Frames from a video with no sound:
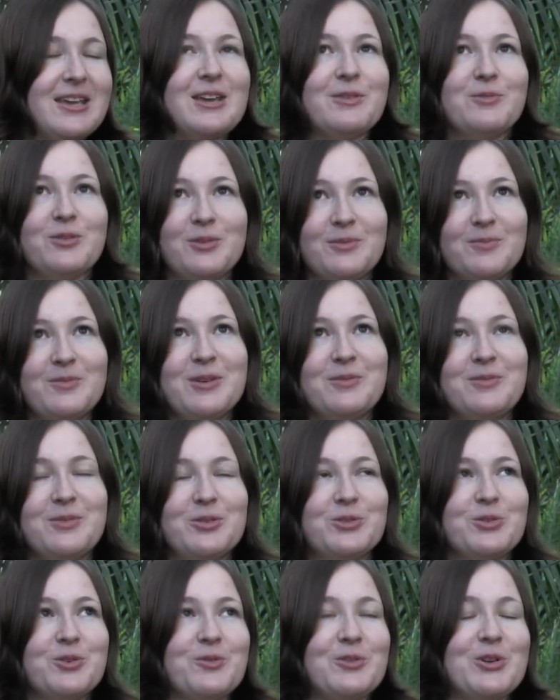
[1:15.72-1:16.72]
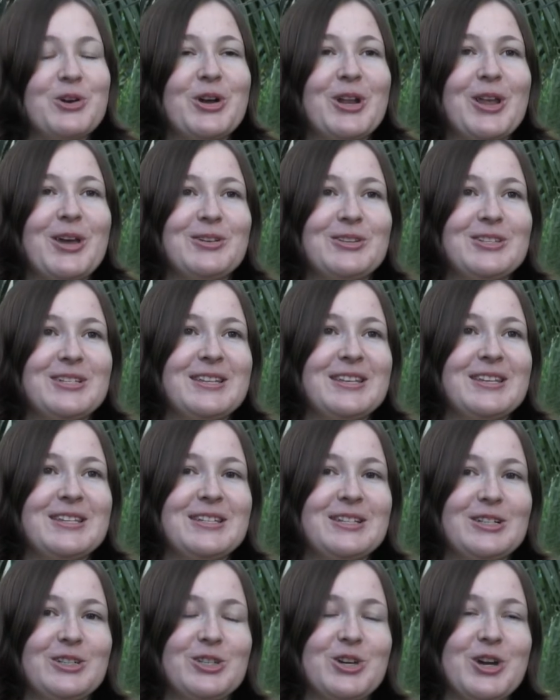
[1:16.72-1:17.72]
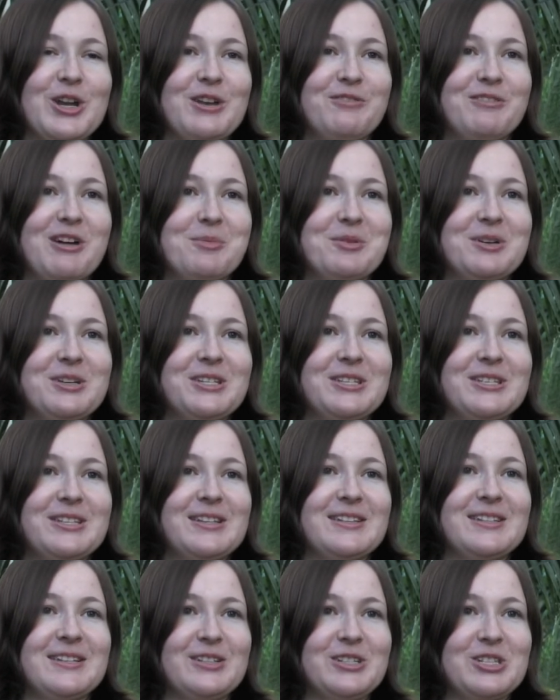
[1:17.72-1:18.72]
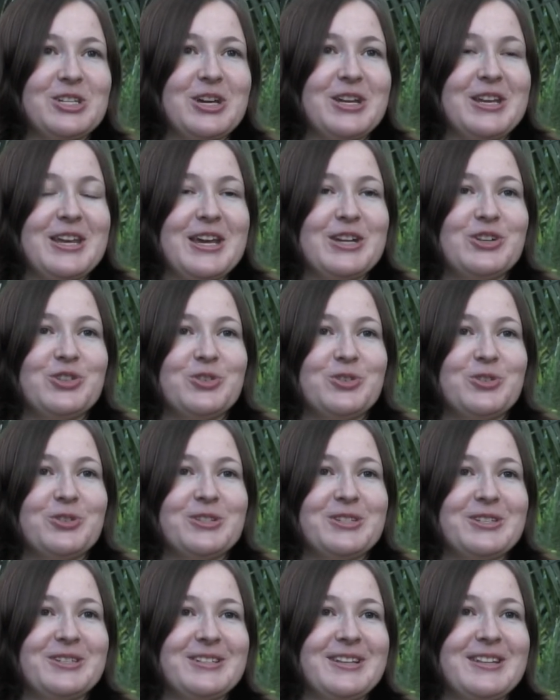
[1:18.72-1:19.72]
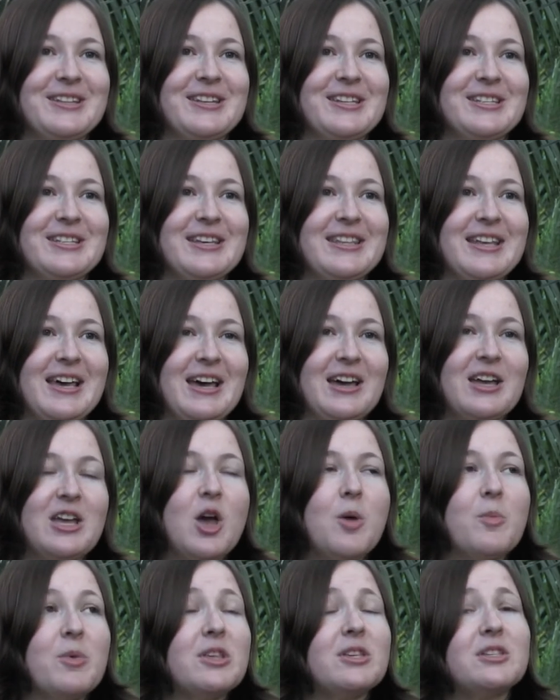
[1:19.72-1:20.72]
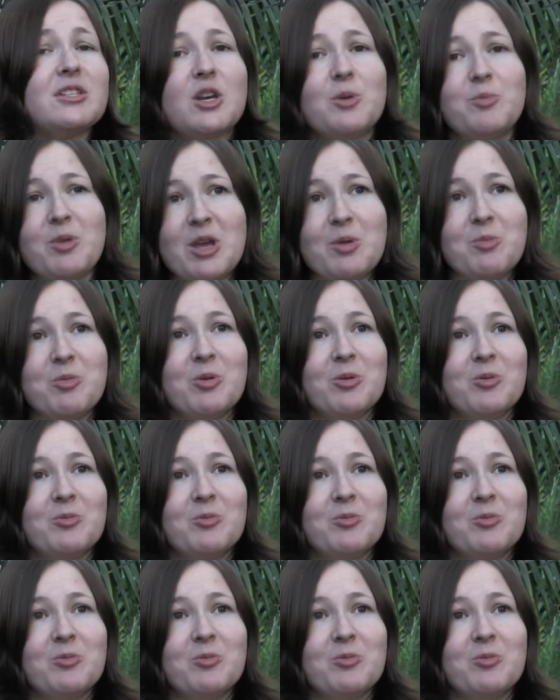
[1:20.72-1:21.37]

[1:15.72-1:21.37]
if you sort of look closely, there's little tiny rabbits and there's little tiny hedgehogs and things like that. But there's no people.